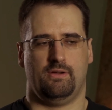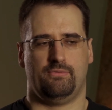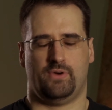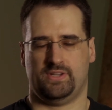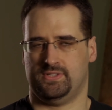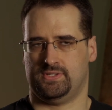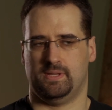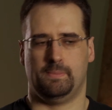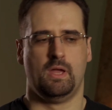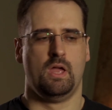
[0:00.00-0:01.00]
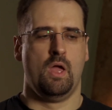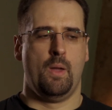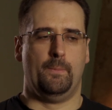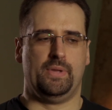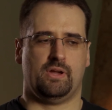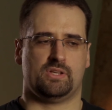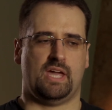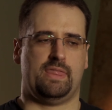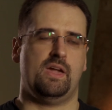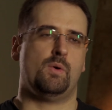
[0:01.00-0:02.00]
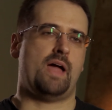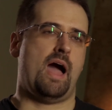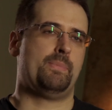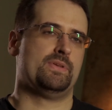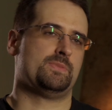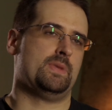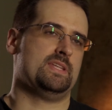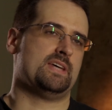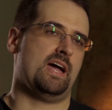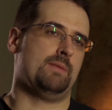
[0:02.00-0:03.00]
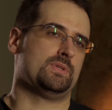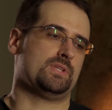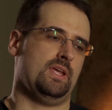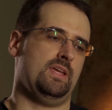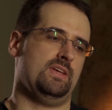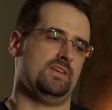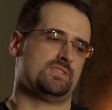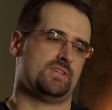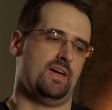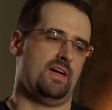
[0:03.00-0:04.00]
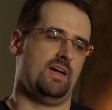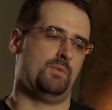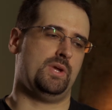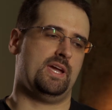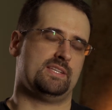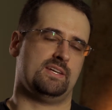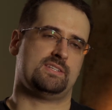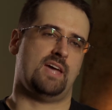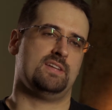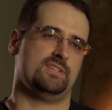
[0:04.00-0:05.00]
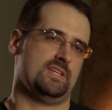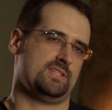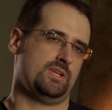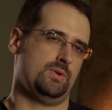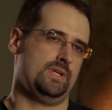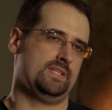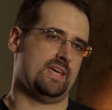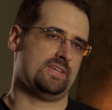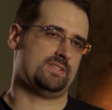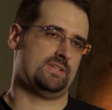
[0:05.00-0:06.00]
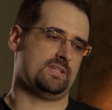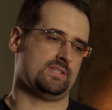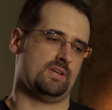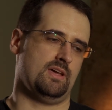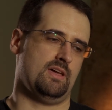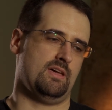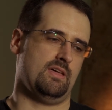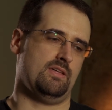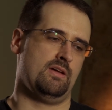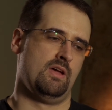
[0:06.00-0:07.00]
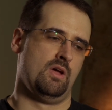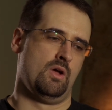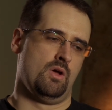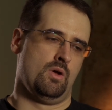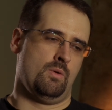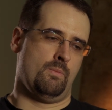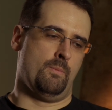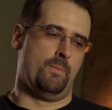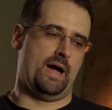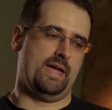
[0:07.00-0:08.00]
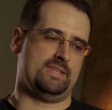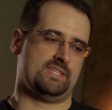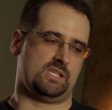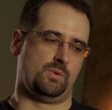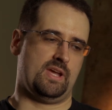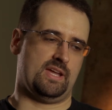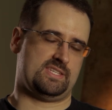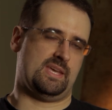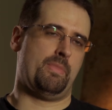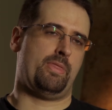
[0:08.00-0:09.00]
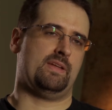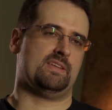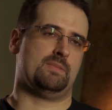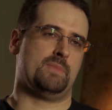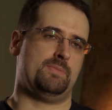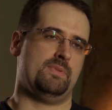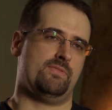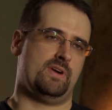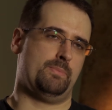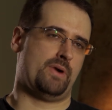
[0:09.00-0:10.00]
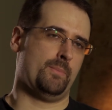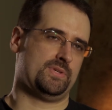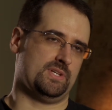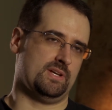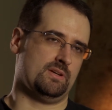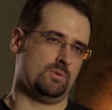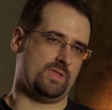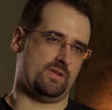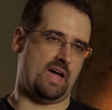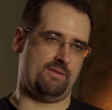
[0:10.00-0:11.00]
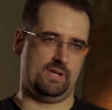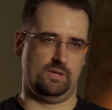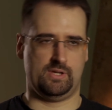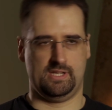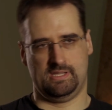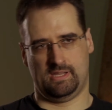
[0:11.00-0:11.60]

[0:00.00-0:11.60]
for a system. Because I think what happens many times is we get excited as security testers by just looking at something that might be very promising without having looked